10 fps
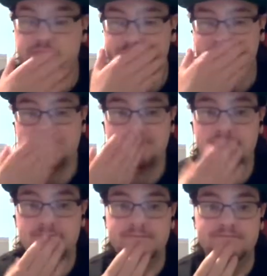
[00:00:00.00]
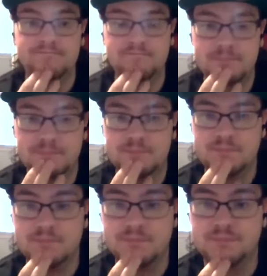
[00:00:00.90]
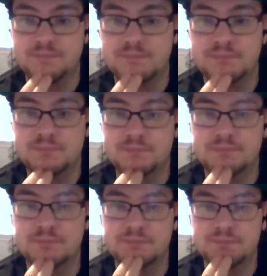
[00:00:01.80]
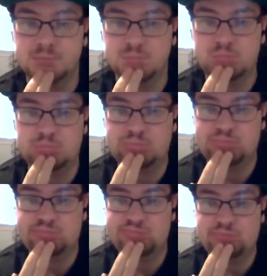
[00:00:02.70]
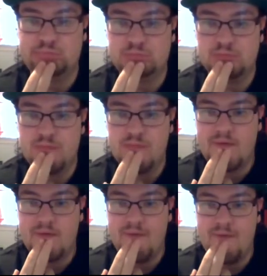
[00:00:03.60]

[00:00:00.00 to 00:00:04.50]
But I read somewhere towards the end of the season